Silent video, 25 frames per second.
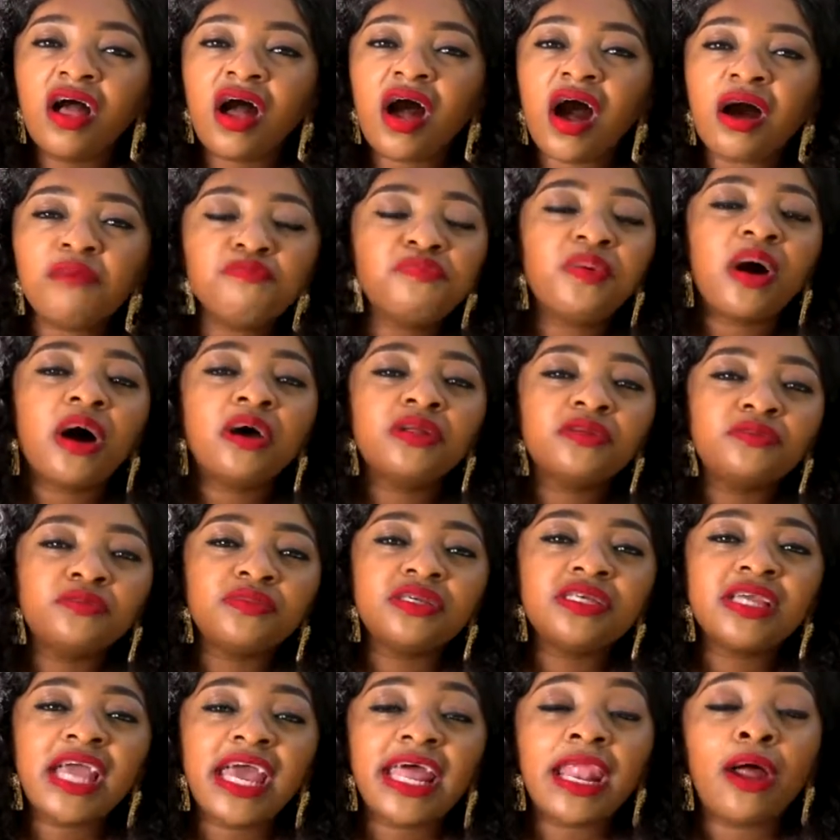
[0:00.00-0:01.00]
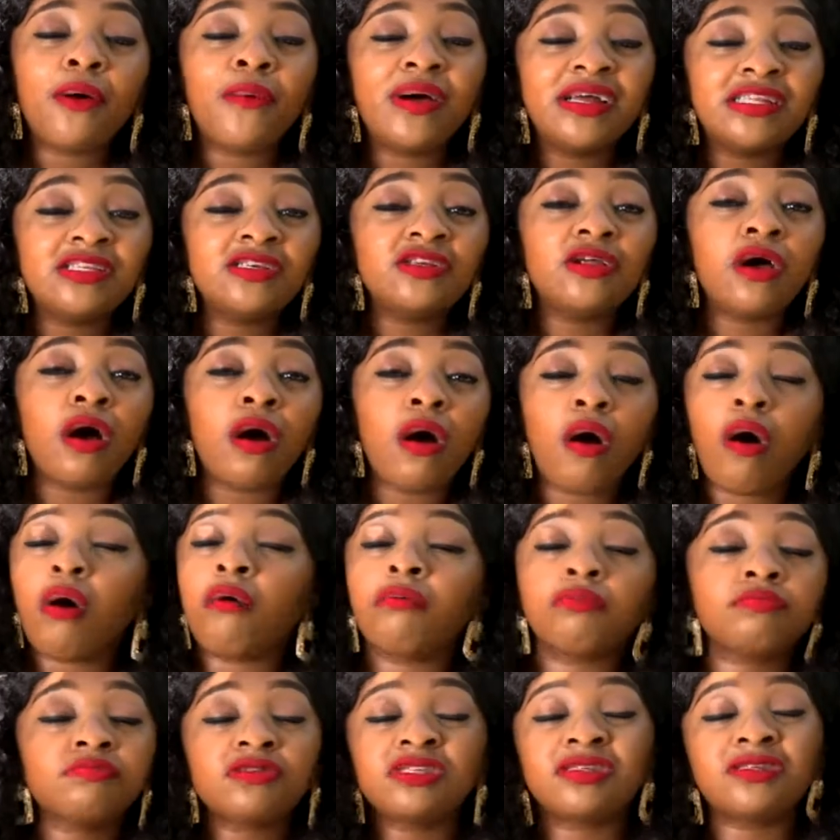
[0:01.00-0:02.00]
about me. And I wanted her,
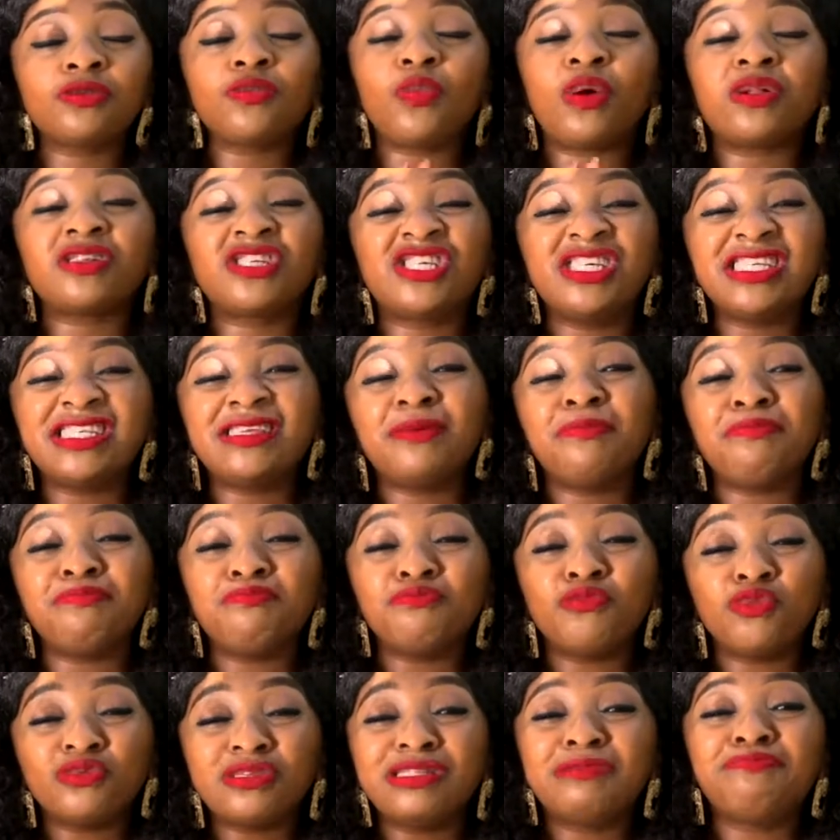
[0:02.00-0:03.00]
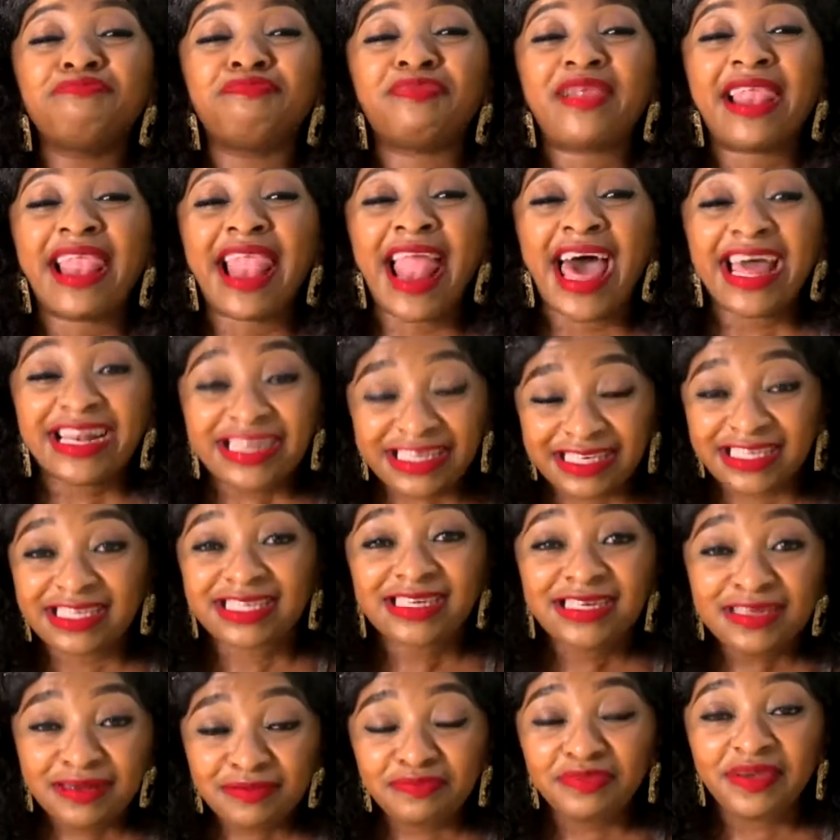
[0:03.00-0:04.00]
well, she's the most blunt
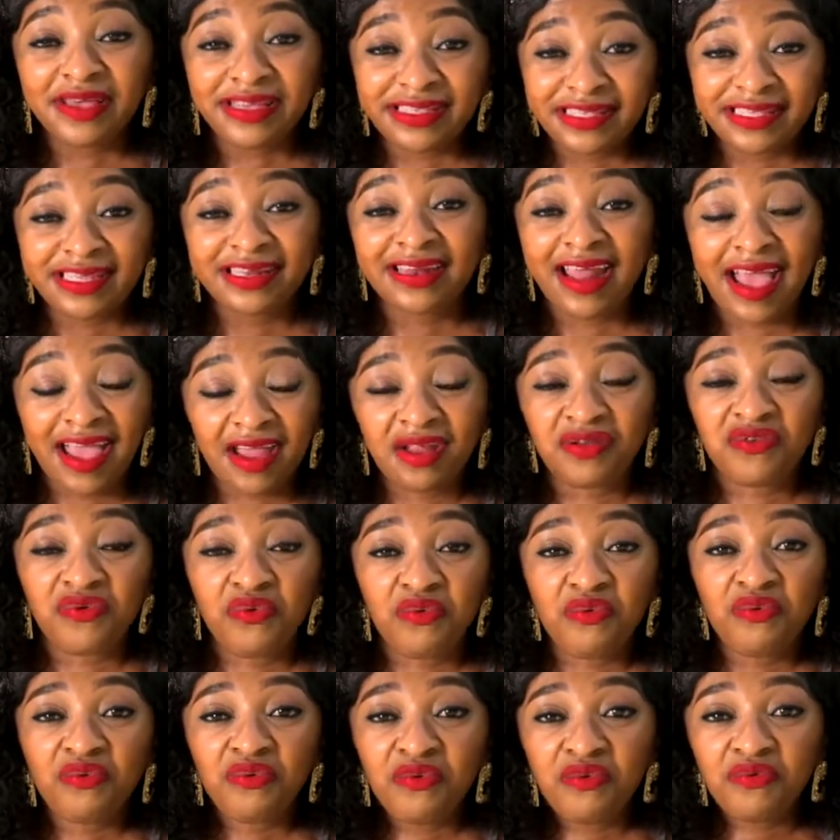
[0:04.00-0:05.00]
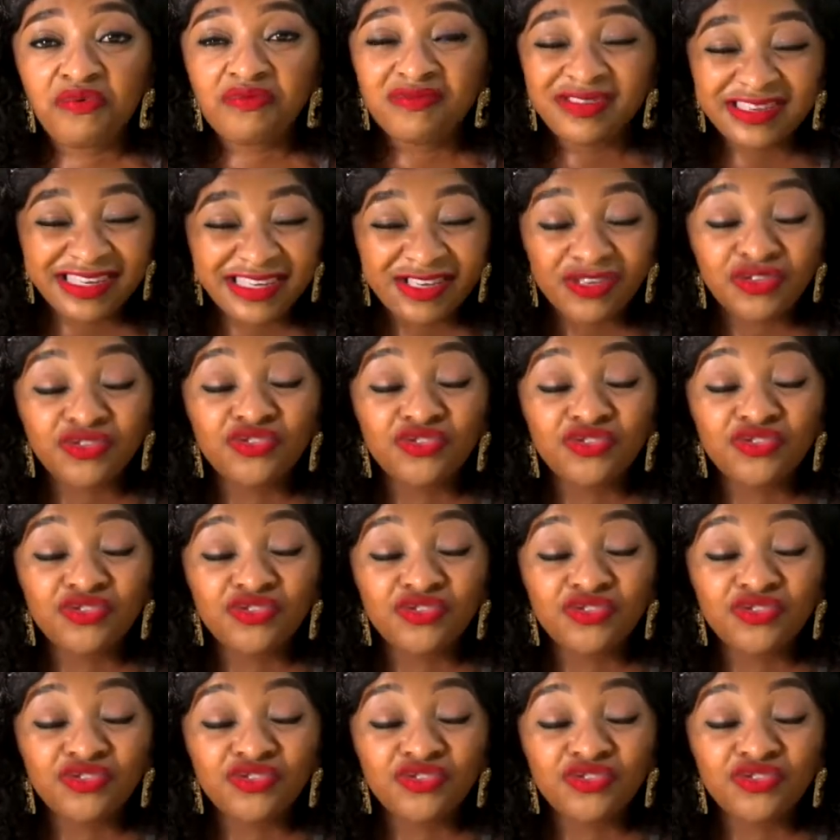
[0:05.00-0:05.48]
person I know. She's